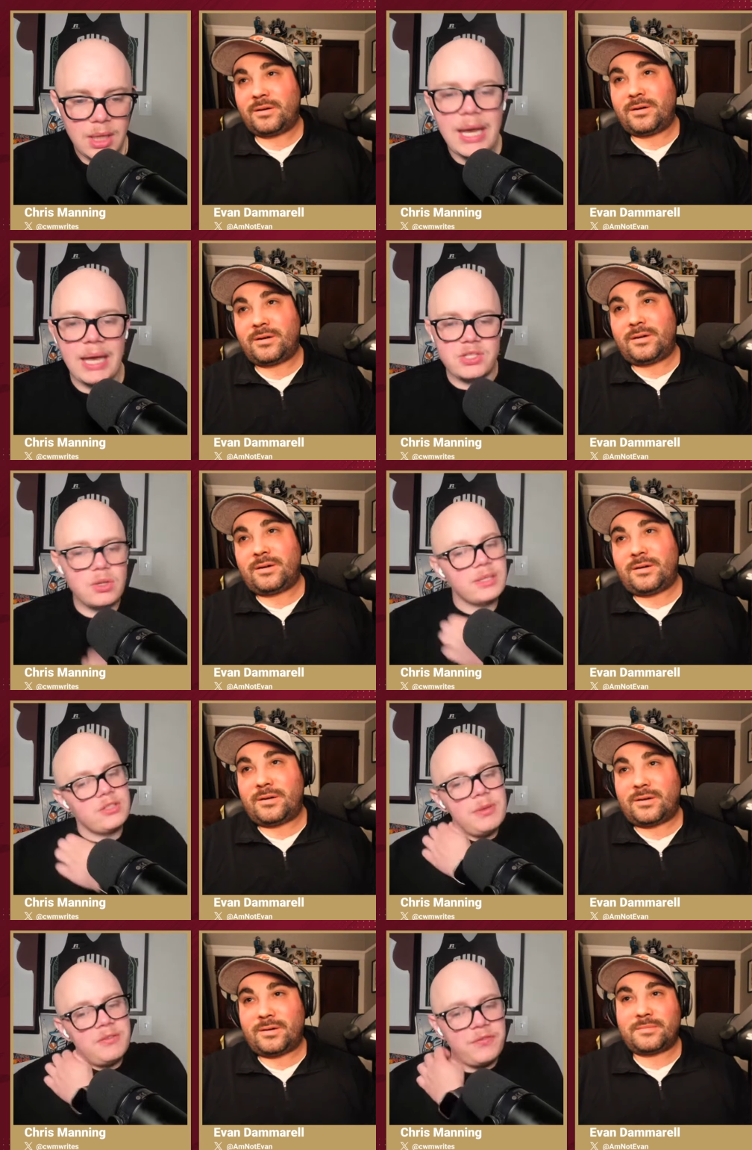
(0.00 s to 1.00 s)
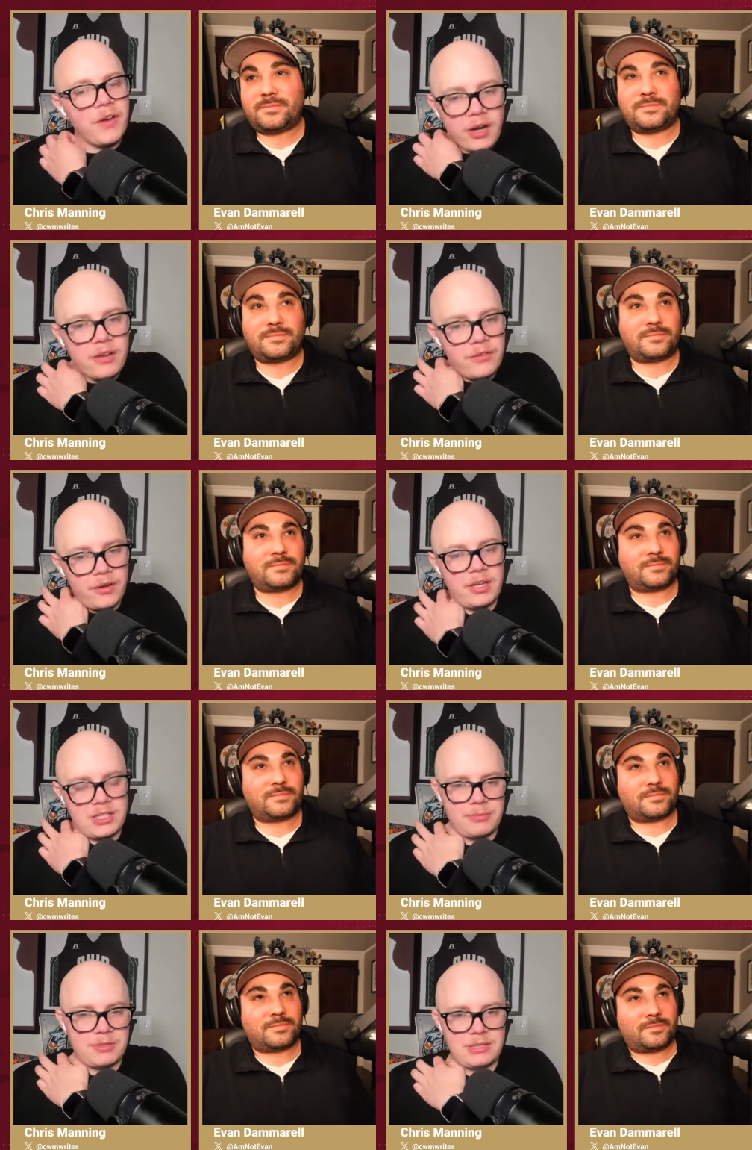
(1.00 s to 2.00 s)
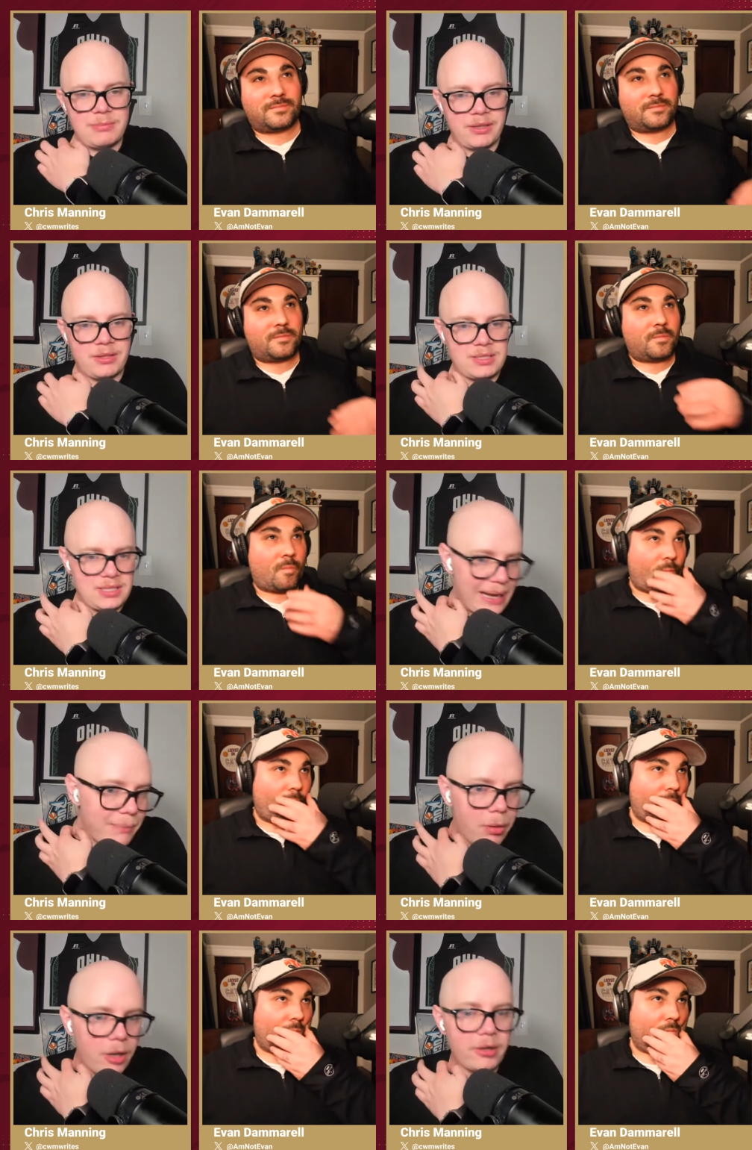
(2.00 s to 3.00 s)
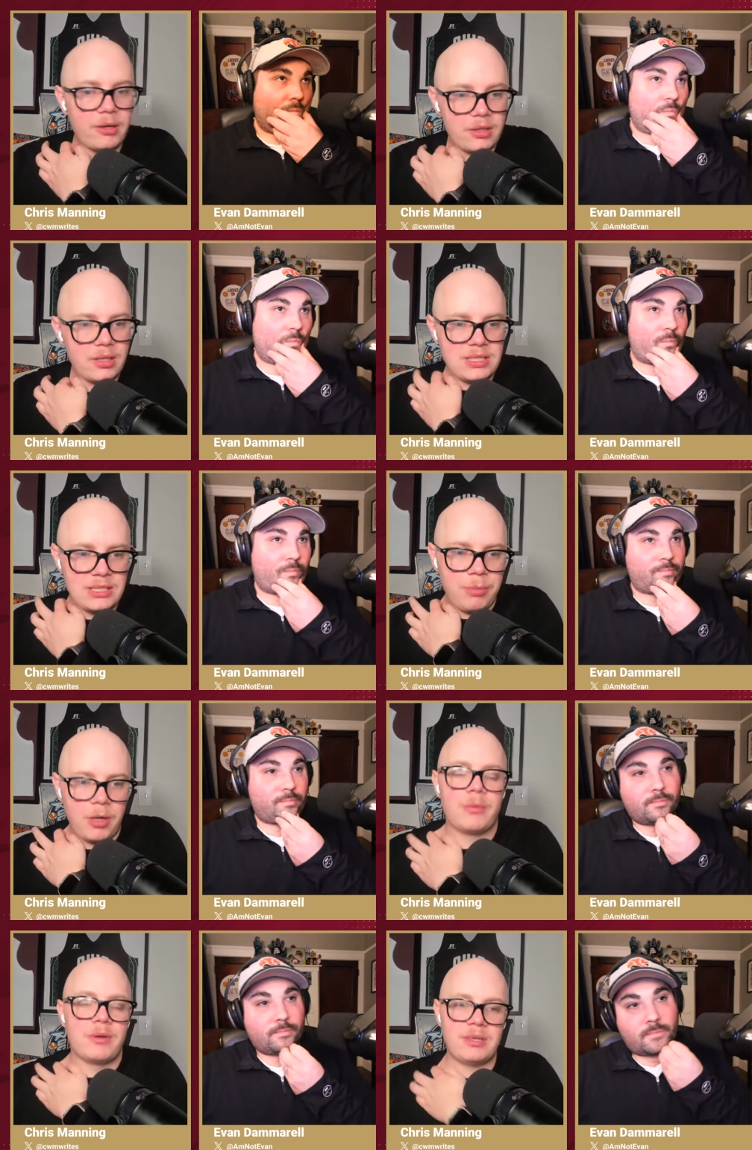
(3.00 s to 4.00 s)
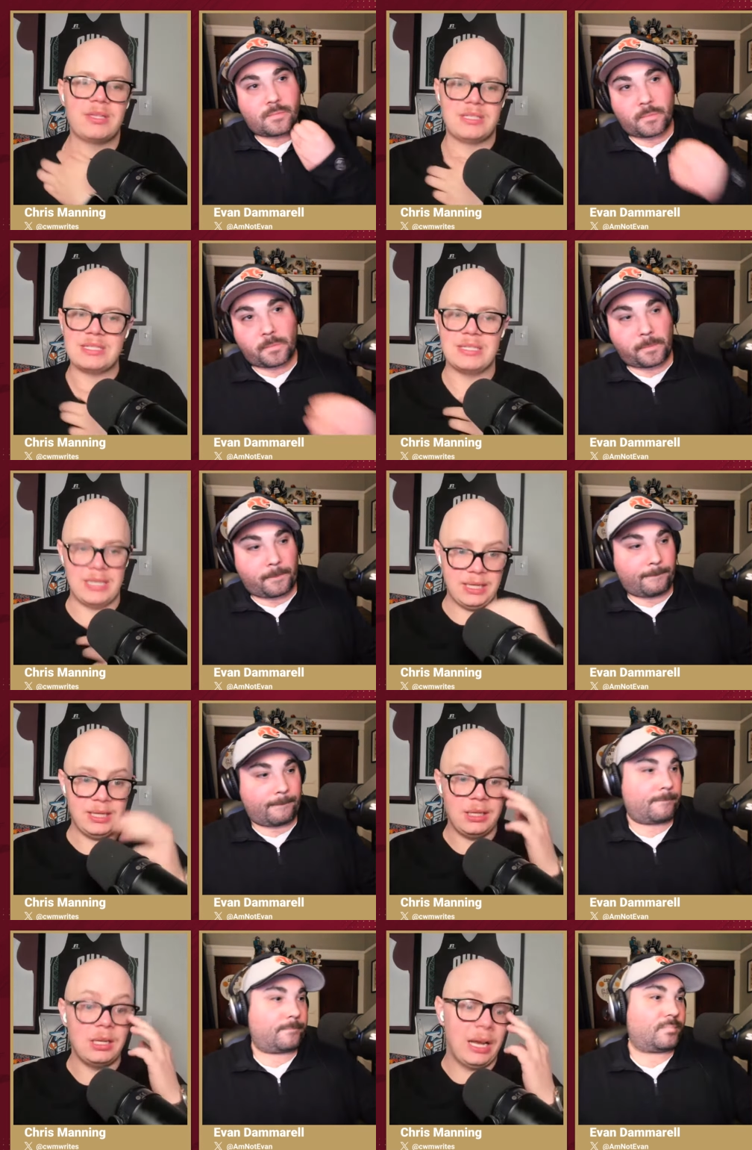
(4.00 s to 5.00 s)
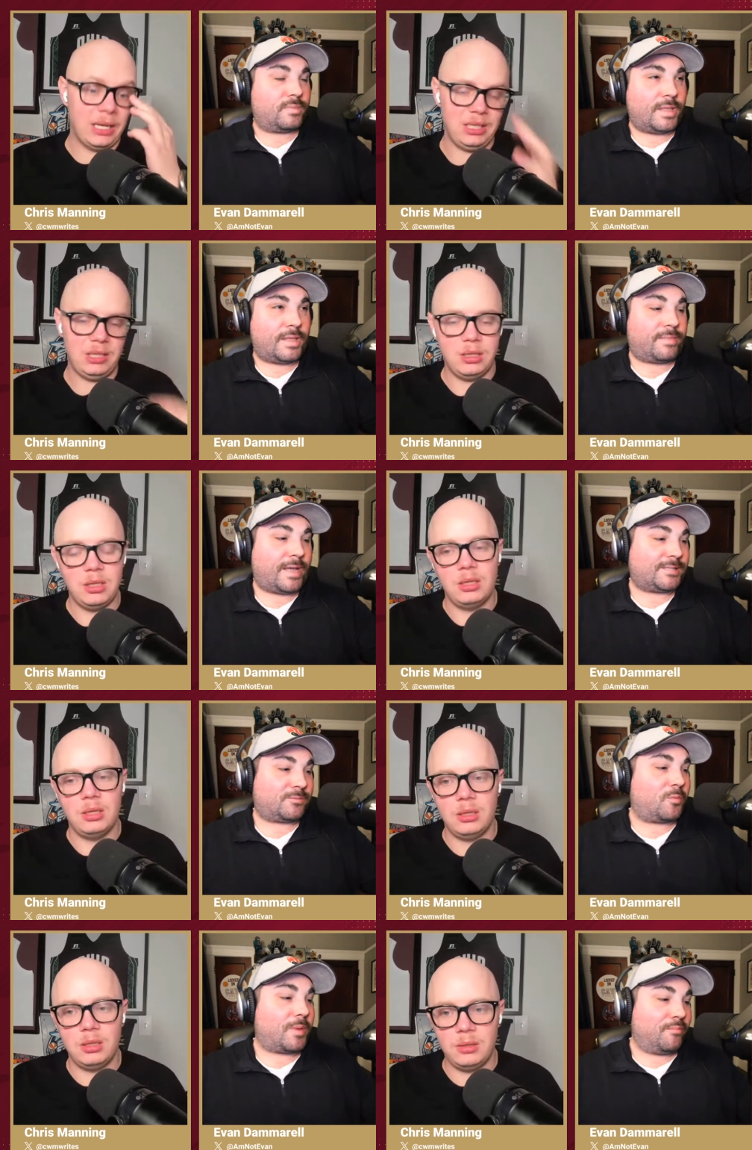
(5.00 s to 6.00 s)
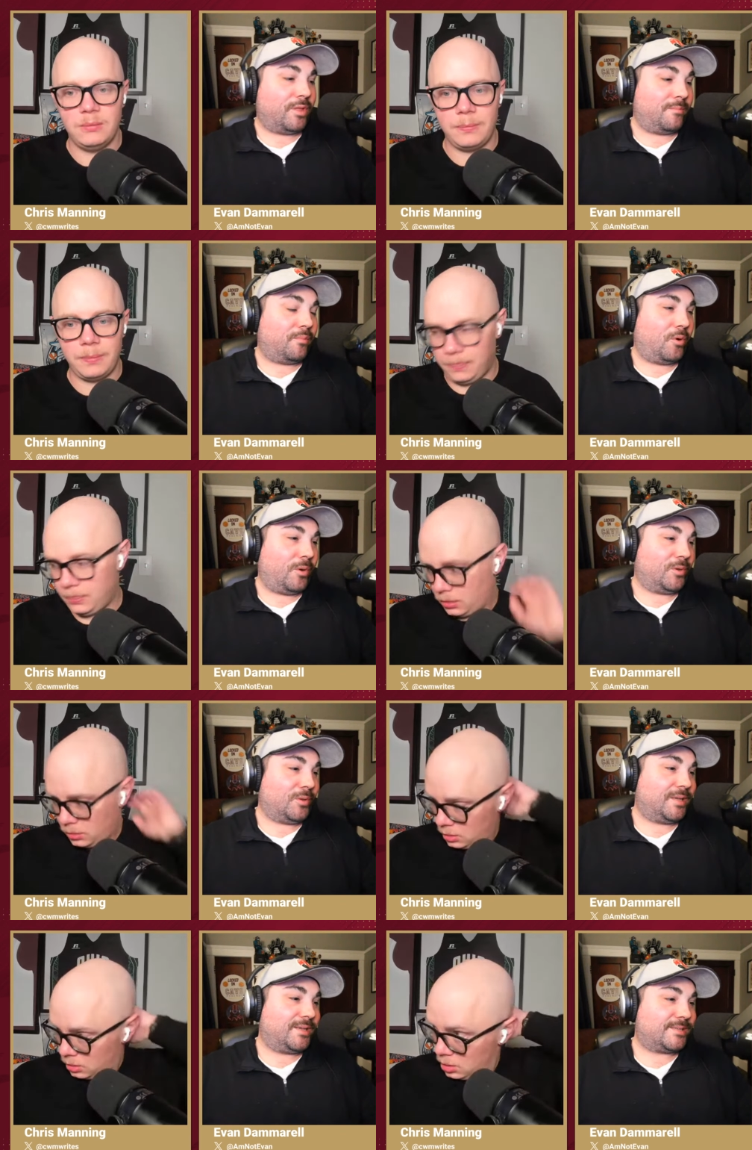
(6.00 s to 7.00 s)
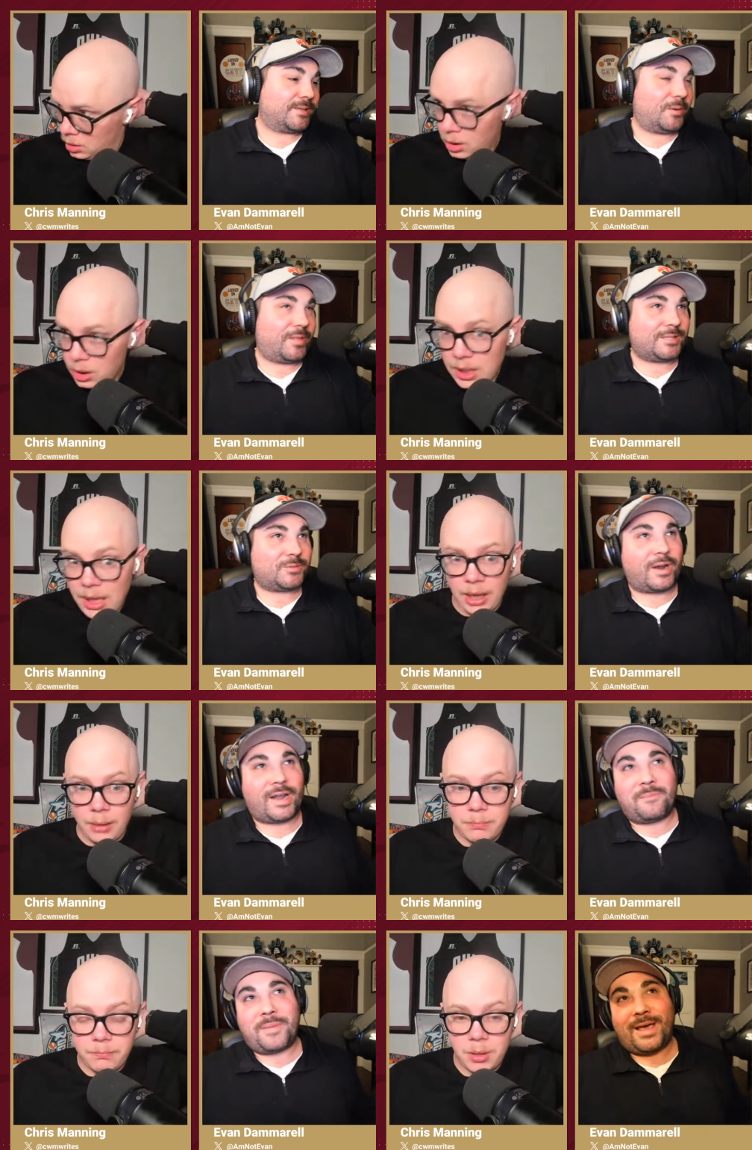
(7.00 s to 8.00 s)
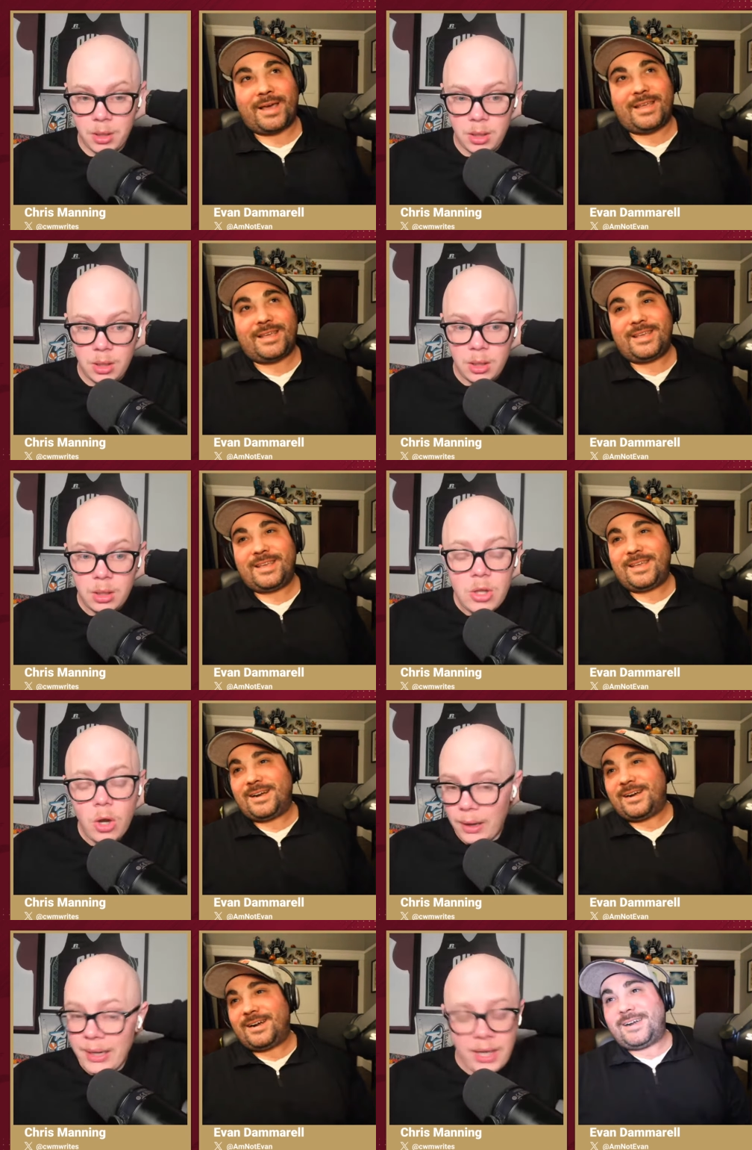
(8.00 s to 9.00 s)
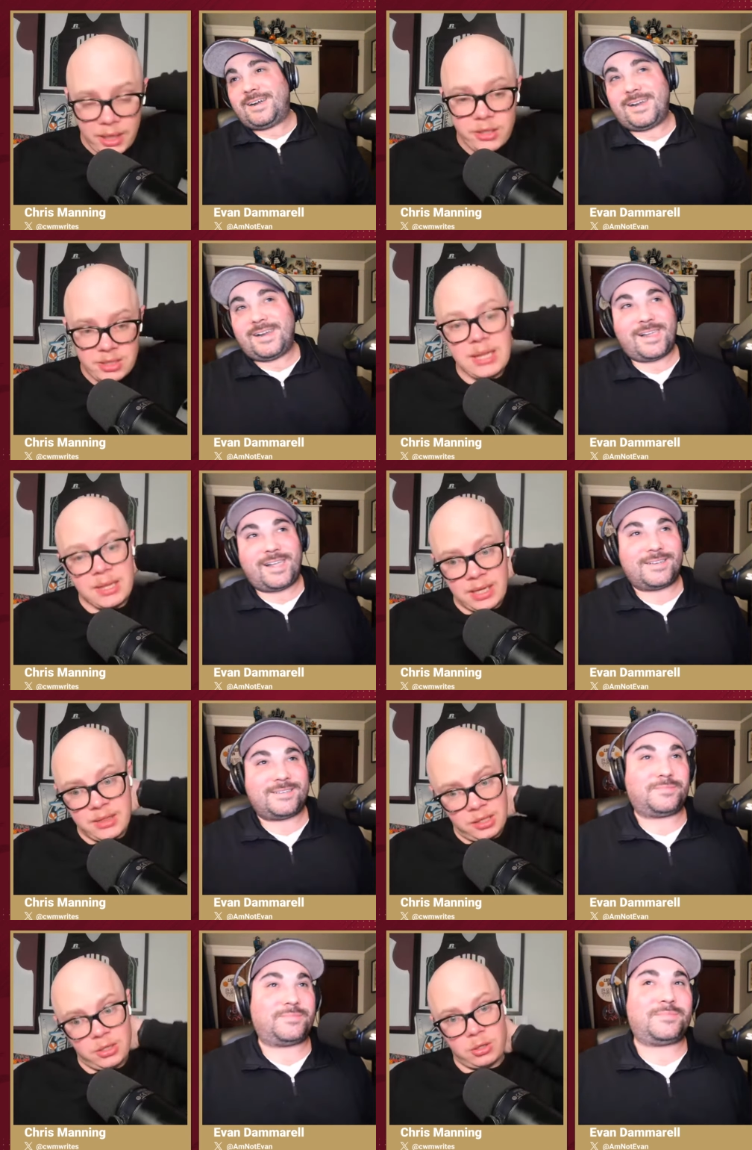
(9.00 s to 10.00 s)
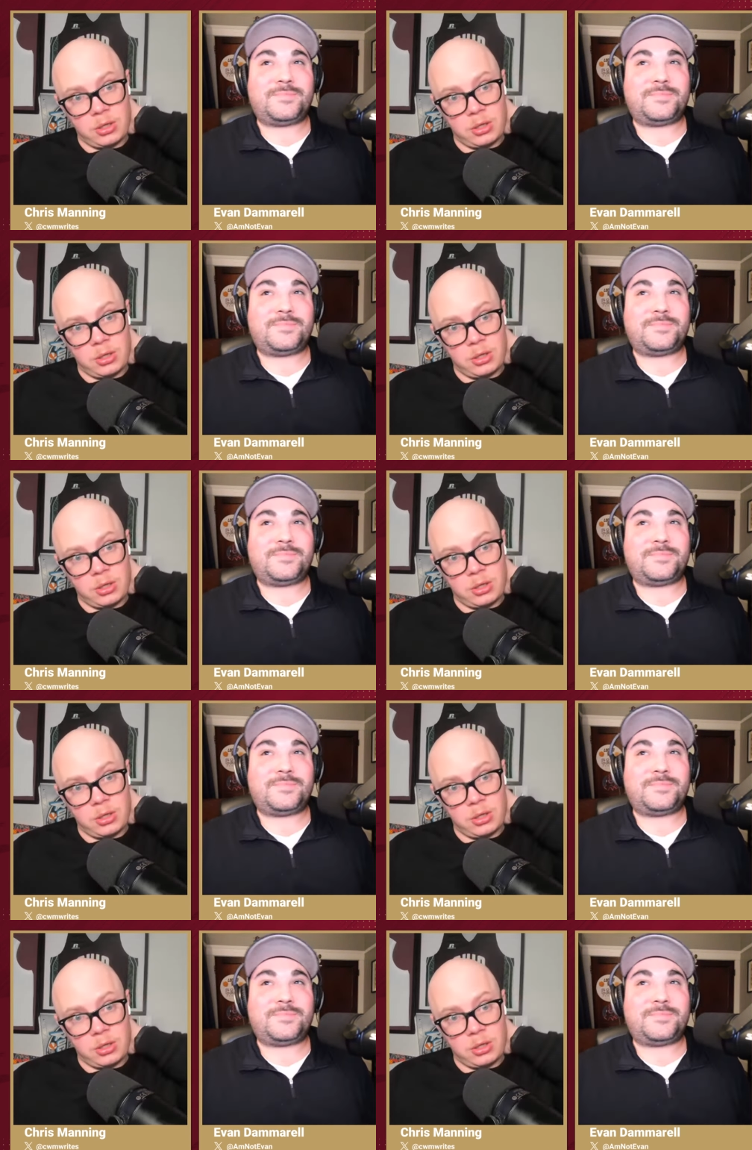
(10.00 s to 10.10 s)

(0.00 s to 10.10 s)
Speaker 1: Yeah, so like to be very, very explicit about this, that part is the part where this is not. not
Speaker 2: that that's where my blood boiled. So that's where I
Speaker 1: yeah. got mad. No, and I understand that. And I think